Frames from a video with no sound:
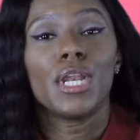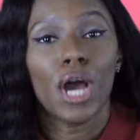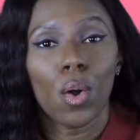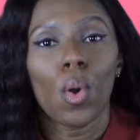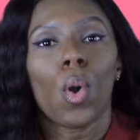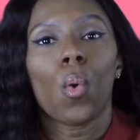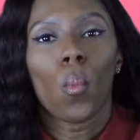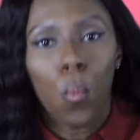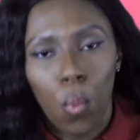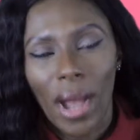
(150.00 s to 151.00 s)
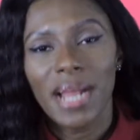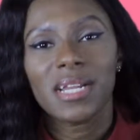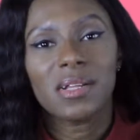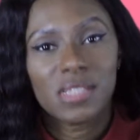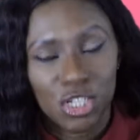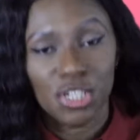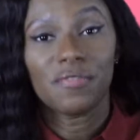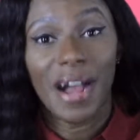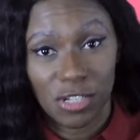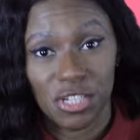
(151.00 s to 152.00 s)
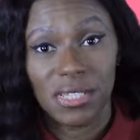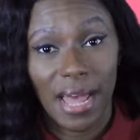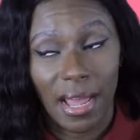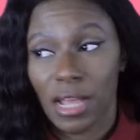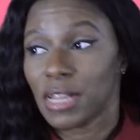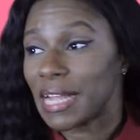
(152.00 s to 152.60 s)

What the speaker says: No. What does your voucher say?